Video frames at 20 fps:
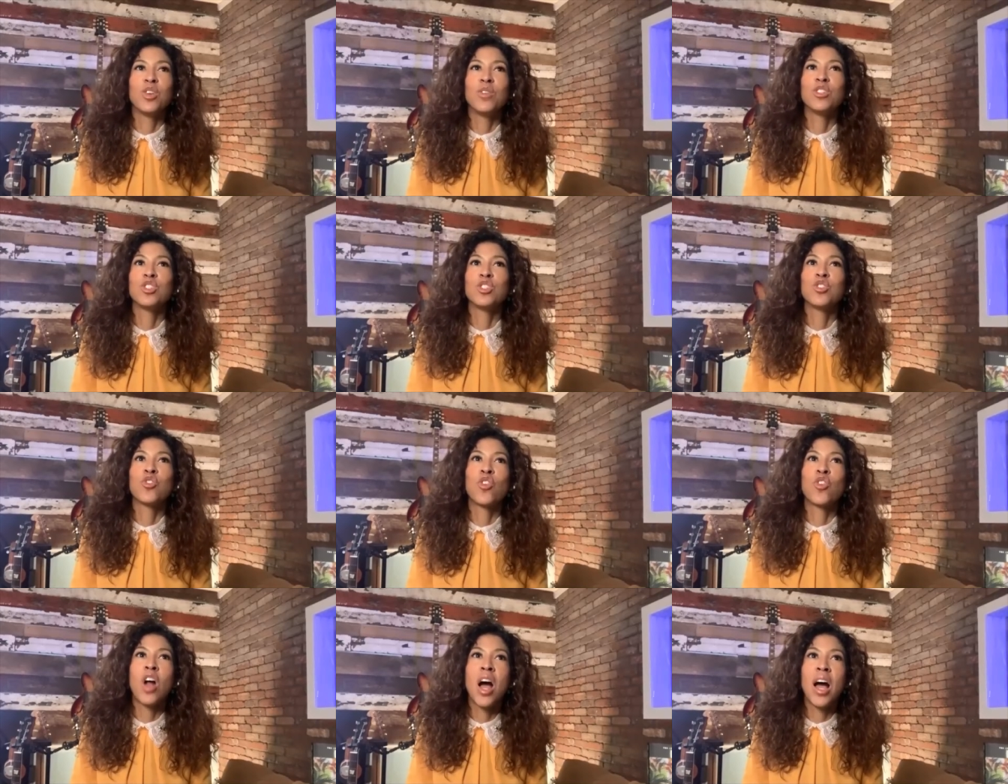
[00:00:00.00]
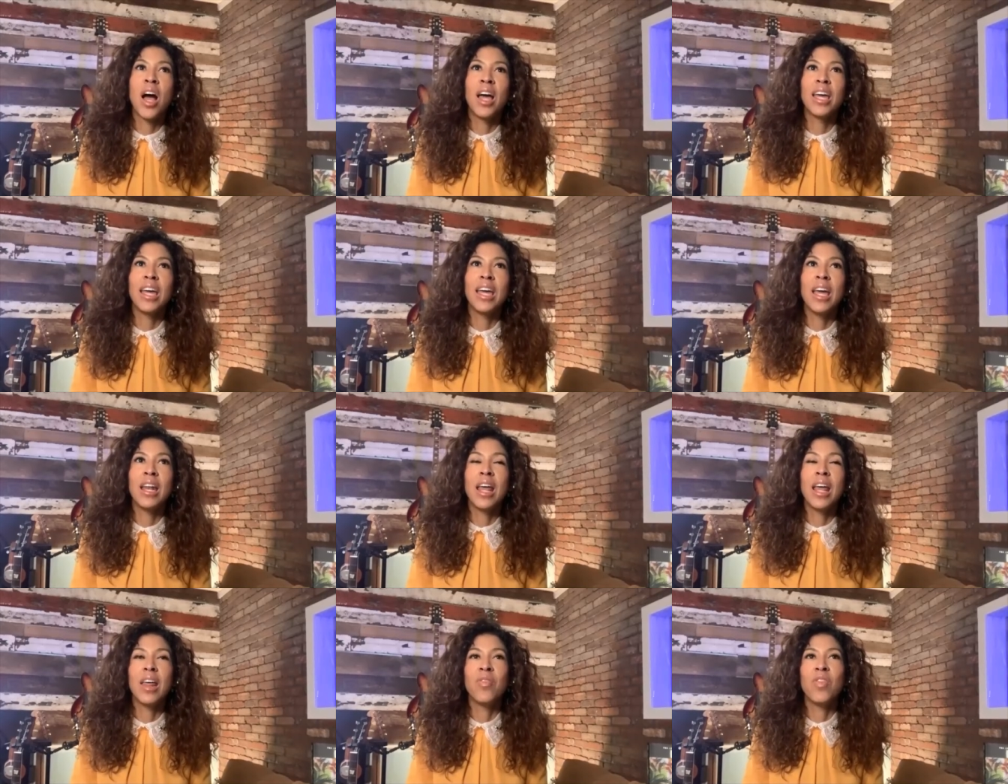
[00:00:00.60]
I just cry.
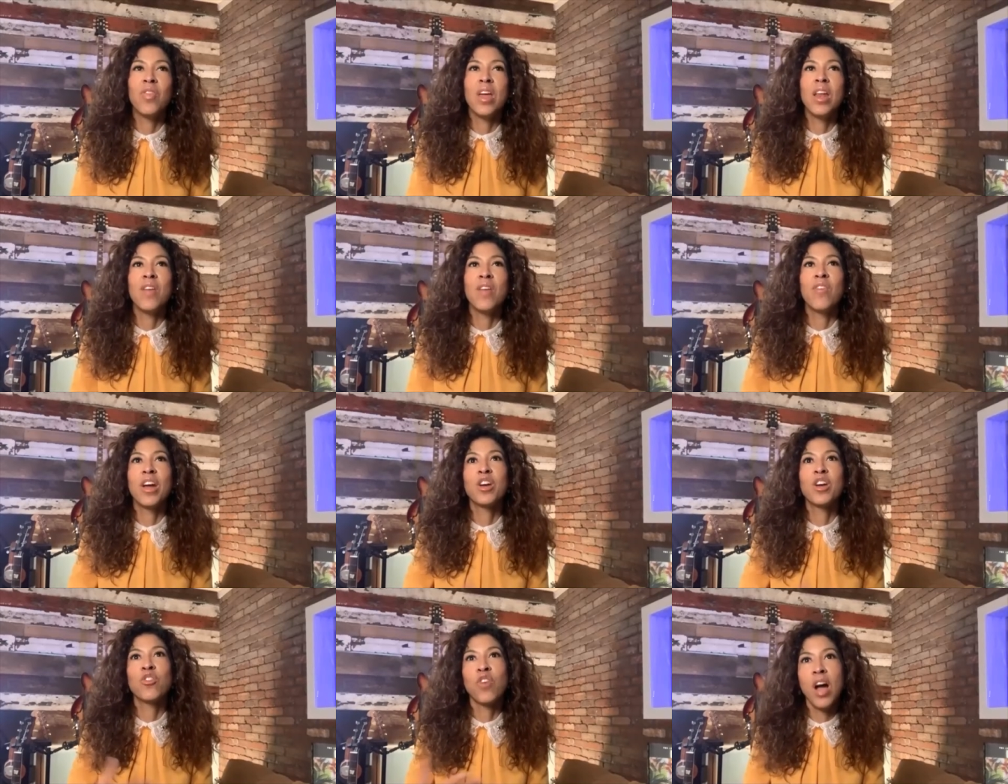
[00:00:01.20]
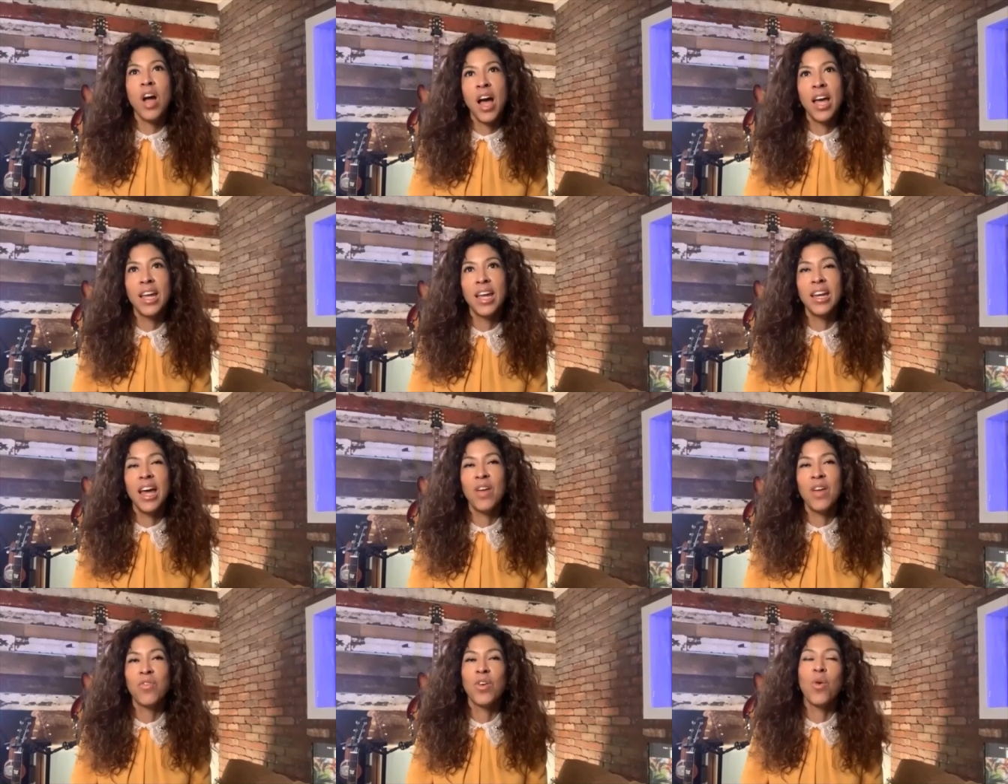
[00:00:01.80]
And then if I
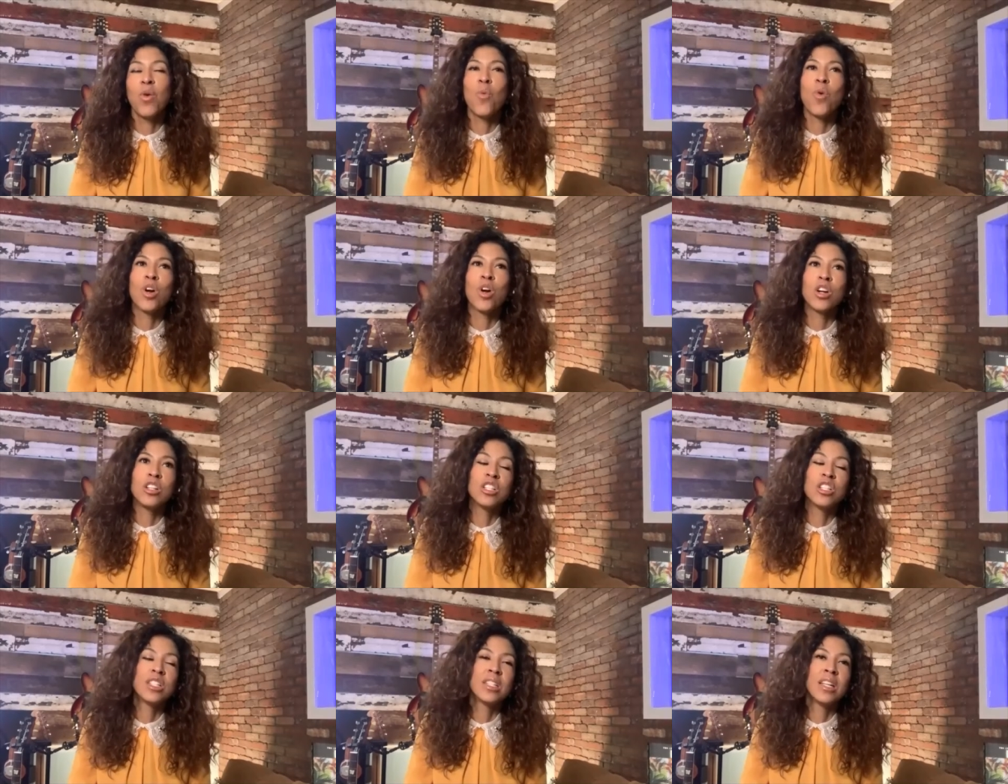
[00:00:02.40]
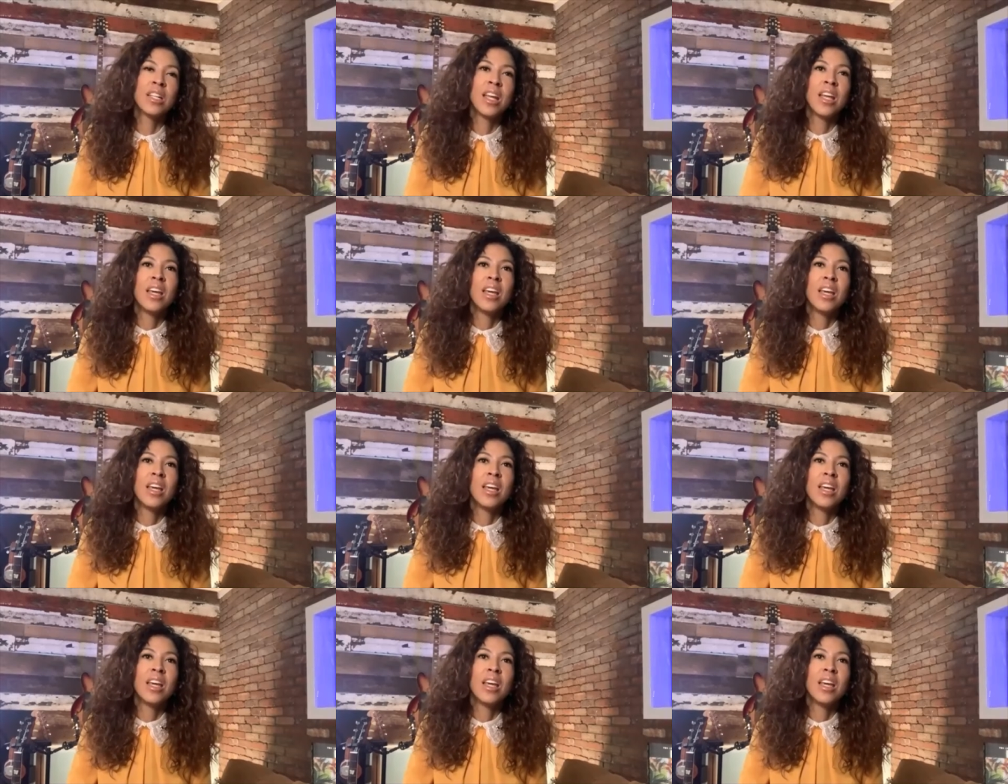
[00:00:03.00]
cried, I felt worse.